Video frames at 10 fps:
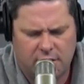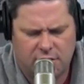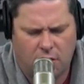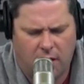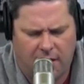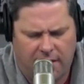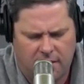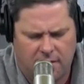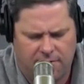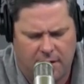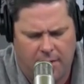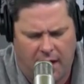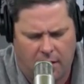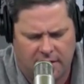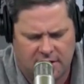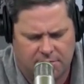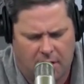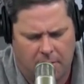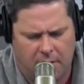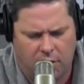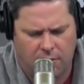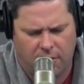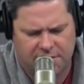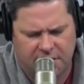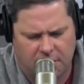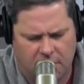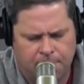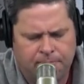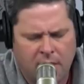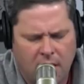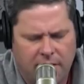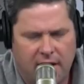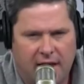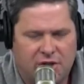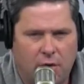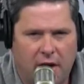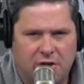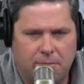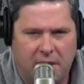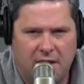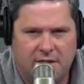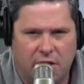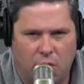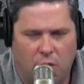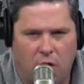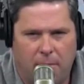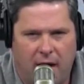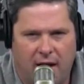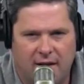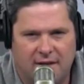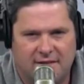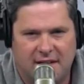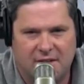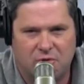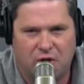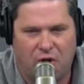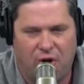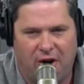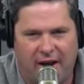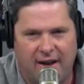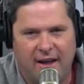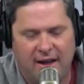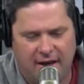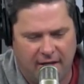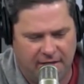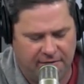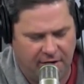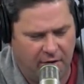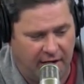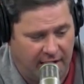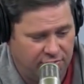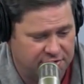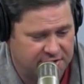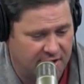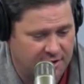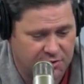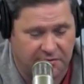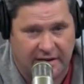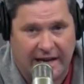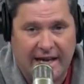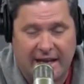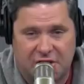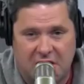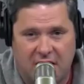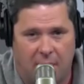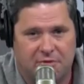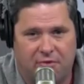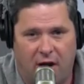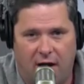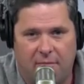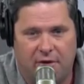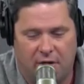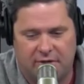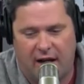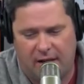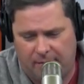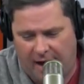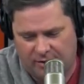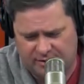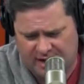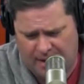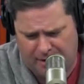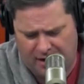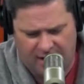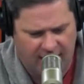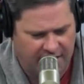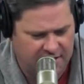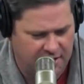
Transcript: enjoyed, I think the feedback on this has probably been universally good, the Next Generation piece that you wrote about Aziz Ojulari and the very interesting sort of lineage he comes from, dating back to his time at, ancestors'